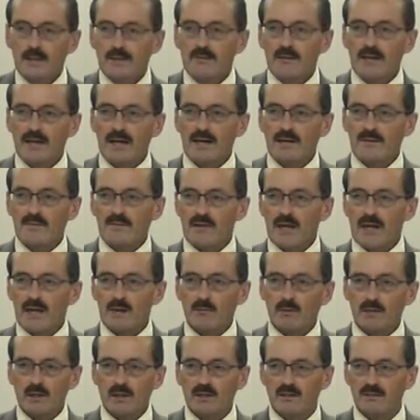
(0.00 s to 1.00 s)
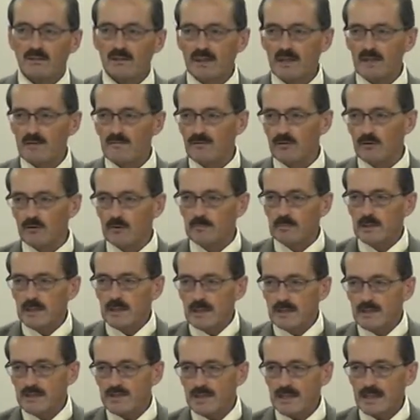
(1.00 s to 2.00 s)
They, they were gleeful
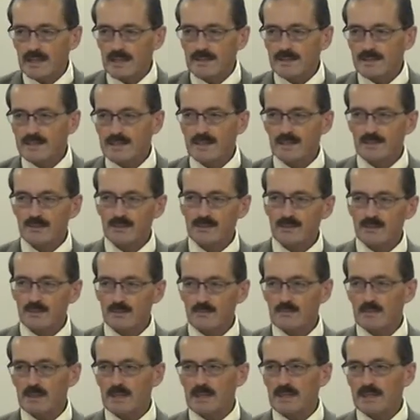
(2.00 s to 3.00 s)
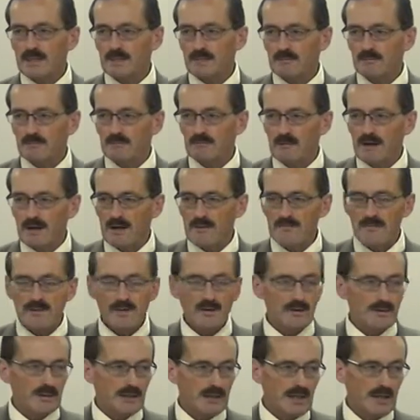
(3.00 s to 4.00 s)
because they intended to be right
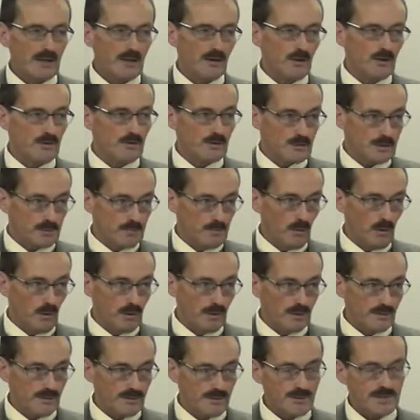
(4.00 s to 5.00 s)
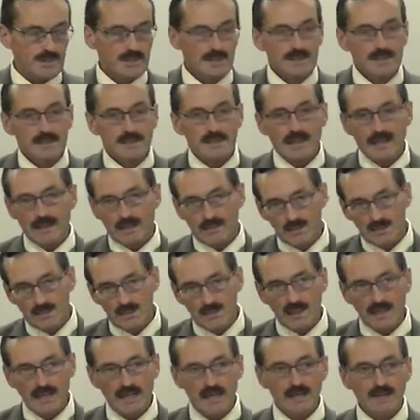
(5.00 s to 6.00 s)
there to get all the spoils, take the
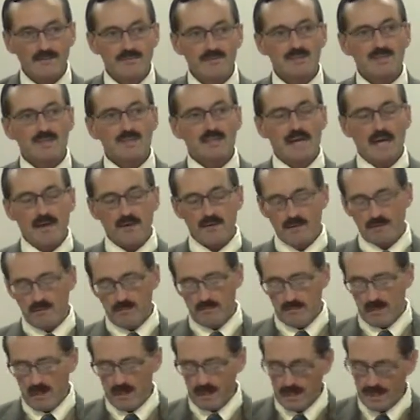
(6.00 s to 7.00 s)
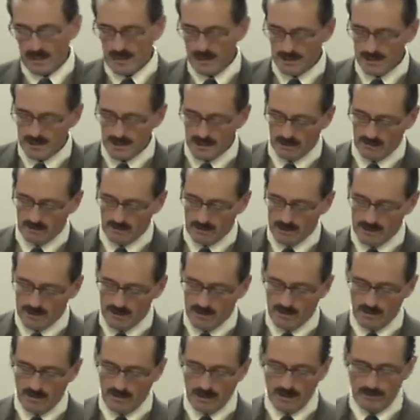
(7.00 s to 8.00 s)
slaves, gather the money, etc., and
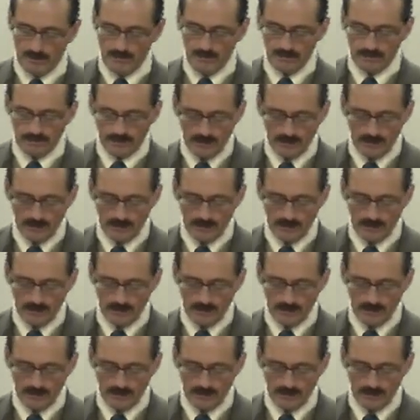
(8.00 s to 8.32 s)
so on.